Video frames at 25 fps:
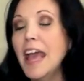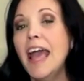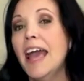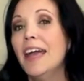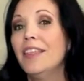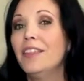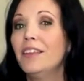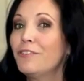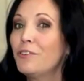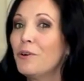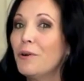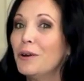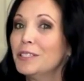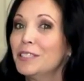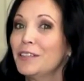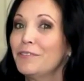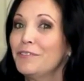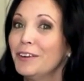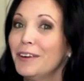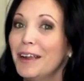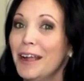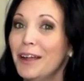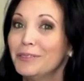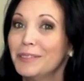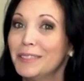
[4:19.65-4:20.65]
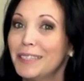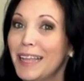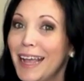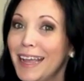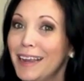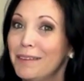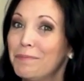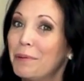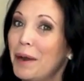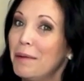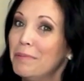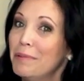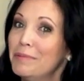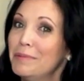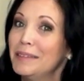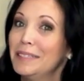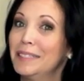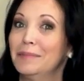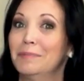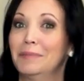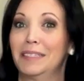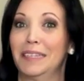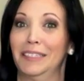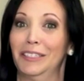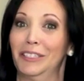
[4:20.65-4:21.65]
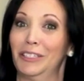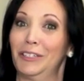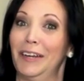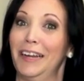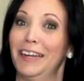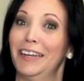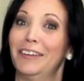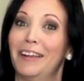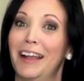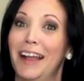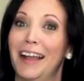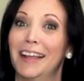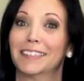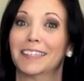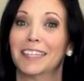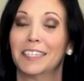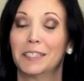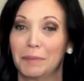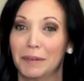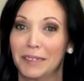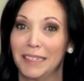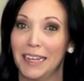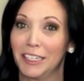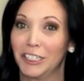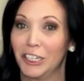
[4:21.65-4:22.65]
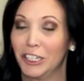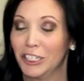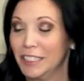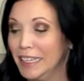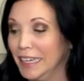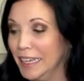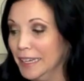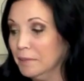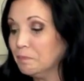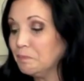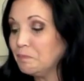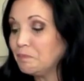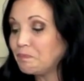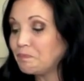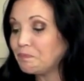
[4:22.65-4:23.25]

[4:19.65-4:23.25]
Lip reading: And then of course, if you're outside, probably some sunscreen, you guys. Let's protect our skin.